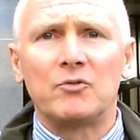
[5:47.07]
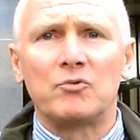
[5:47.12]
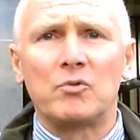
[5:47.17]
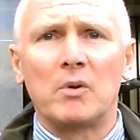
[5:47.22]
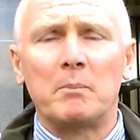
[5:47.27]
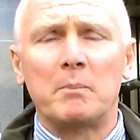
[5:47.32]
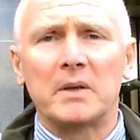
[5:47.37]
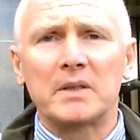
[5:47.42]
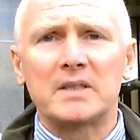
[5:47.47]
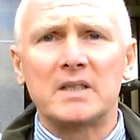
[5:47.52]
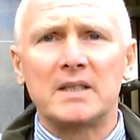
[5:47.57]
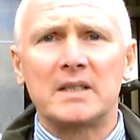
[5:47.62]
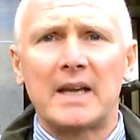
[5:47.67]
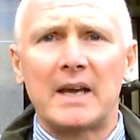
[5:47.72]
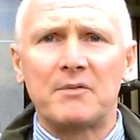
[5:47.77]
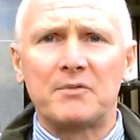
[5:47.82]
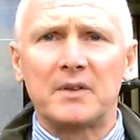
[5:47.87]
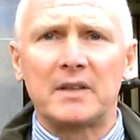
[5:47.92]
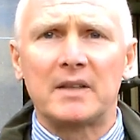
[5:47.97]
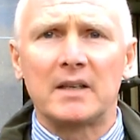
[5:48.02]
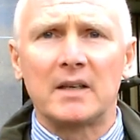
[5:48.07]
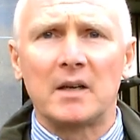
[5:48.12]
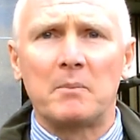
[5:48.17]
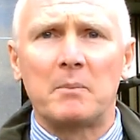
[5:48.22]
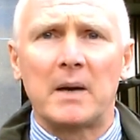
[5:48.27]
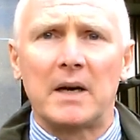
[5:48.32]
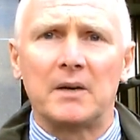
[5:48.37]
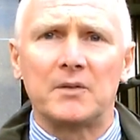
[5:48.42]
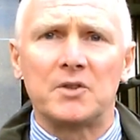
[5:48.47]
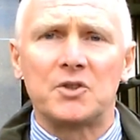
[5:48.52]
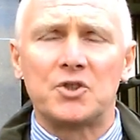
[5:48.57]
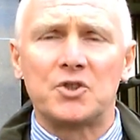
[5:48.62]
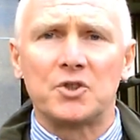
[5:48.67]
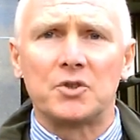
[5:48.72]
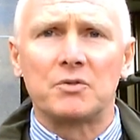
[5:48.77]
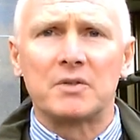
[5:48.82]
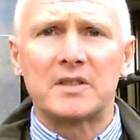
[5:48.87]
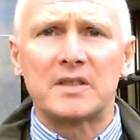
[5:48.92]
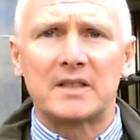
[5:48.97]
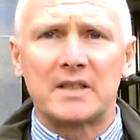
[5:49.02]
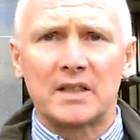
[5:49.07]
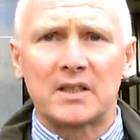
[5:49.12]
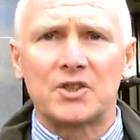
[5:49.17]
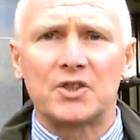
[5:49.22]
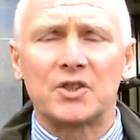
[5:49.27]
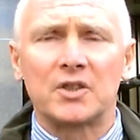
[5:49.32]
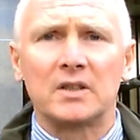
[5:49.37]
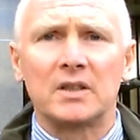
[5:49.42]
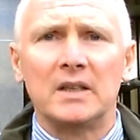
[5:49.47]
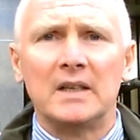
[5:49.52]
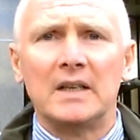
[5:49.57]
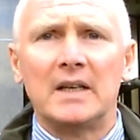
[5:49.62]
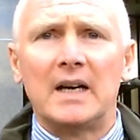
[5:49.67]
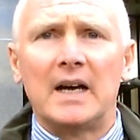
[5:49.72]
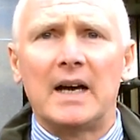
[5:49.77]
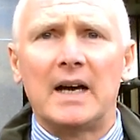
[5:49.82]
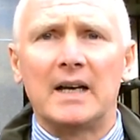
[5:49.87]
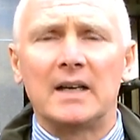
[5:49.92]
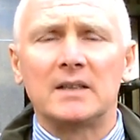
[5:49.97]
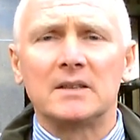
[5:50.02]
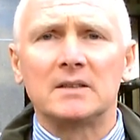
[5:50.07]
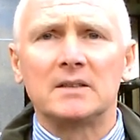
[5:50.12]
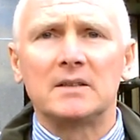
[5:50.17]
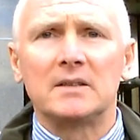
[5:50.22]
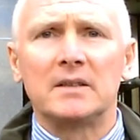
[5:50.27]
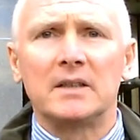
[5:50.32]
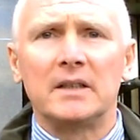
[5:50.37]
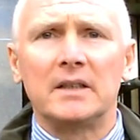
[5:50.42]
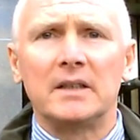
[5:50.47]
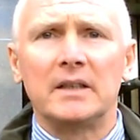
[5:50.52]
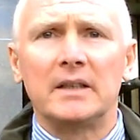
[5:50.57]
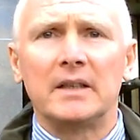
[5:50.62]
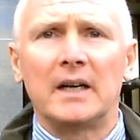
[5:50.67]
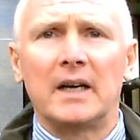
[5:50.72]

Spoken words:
rebutted everything about the jurisdiction and the